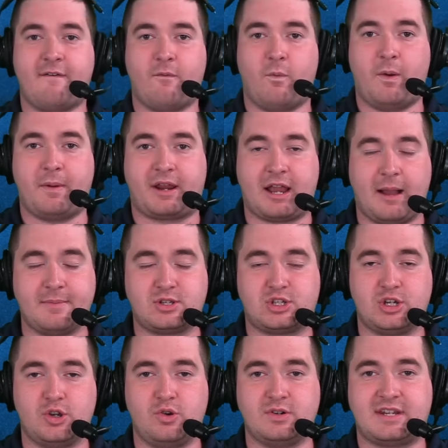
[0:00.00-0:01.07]
when it comes
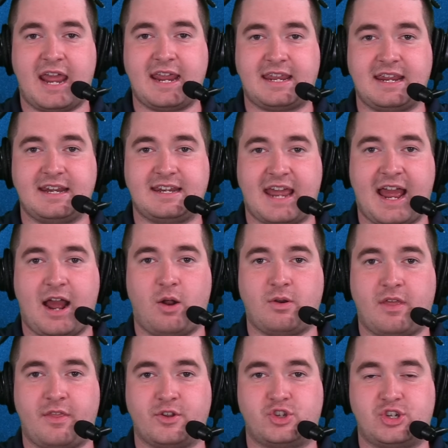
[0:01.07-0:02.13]
to taking down
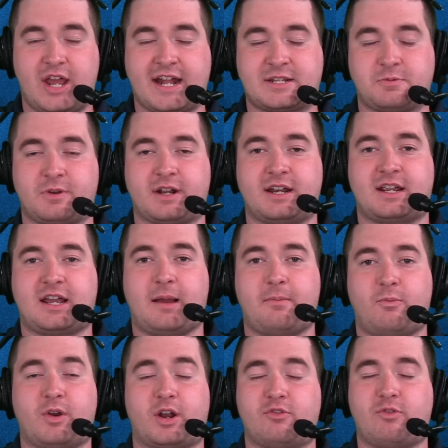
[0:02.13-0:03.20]
the Jets, we're
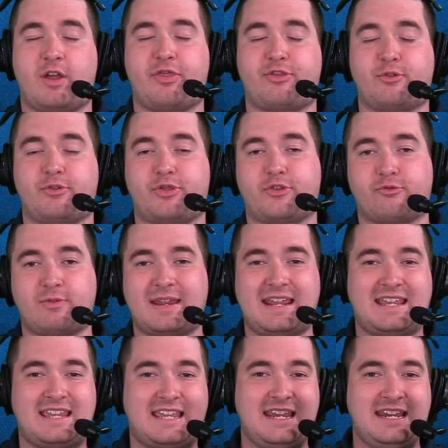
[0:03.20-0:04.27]
going to run through 3
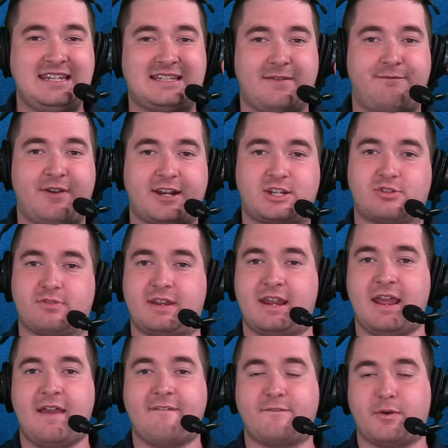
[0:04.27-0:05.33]
keys to victory
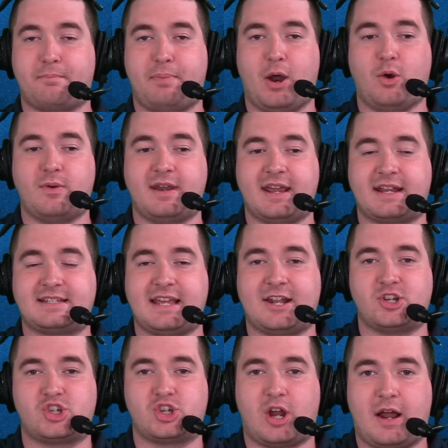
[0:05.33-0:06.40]
for Bo Nix and
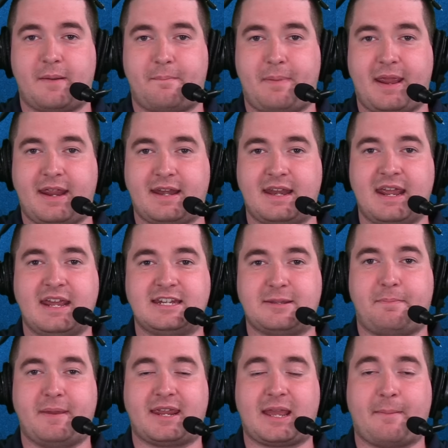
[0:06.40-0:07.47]
Sean Payton to
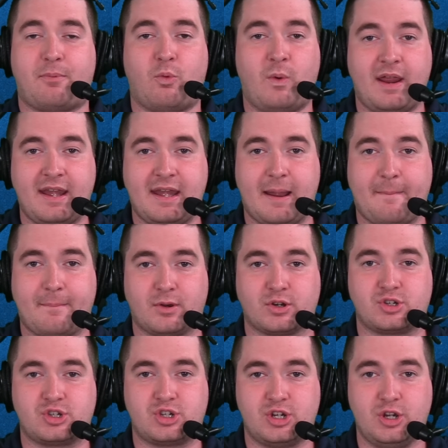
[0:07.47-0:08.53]
pick up win number
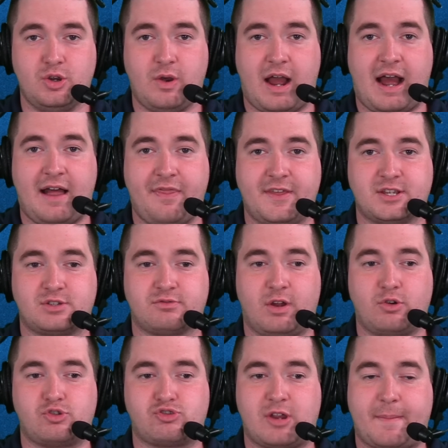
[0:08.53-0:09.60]
2 on this
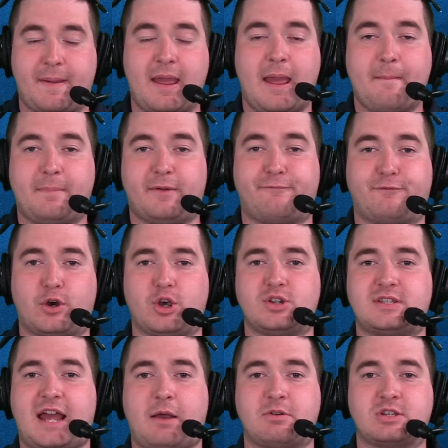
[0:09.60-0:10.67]
road trip. But
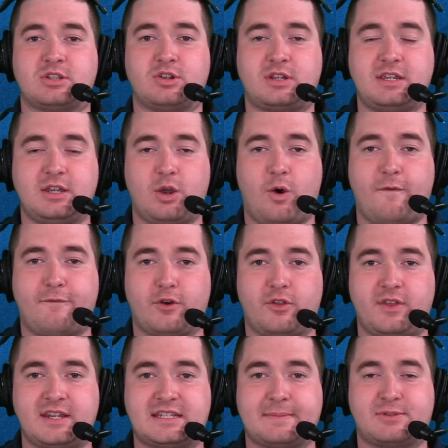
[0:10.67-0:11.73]
first, I was looking over
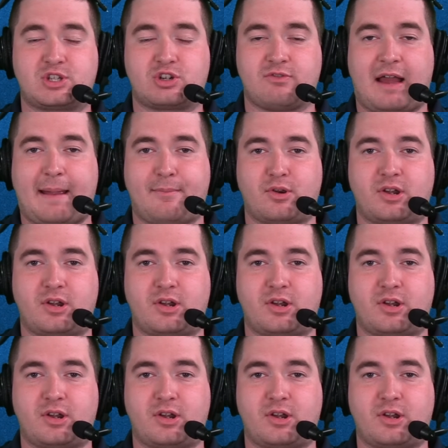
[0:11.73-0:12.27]
the subscriber